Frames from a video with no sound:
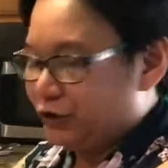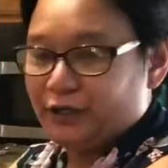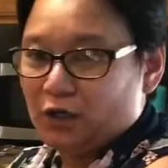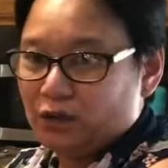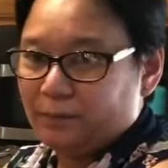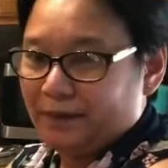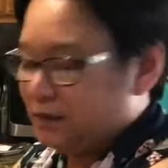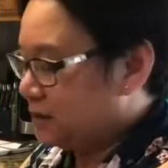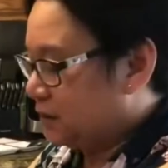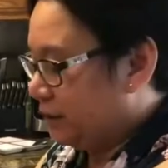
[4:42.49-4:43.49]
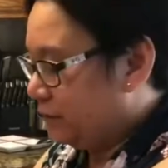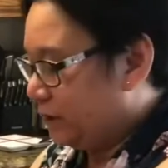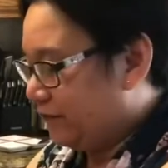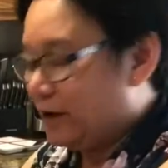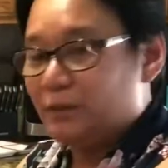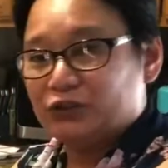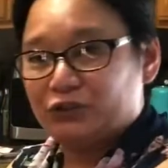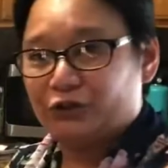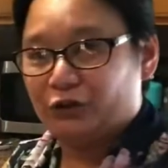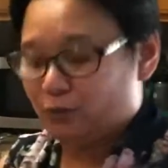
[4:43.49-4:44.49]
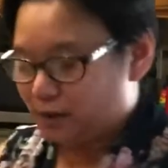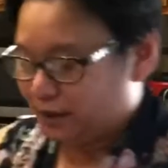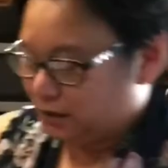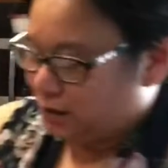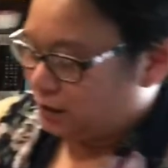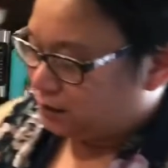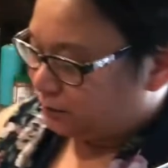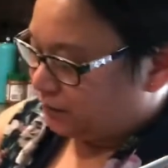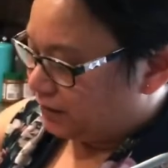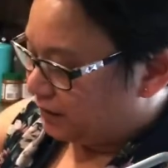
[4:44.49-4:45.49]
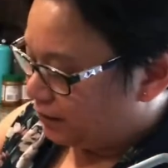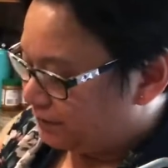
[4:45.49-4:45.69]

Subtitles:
It all depends to you if how much sugar you want it to put in there.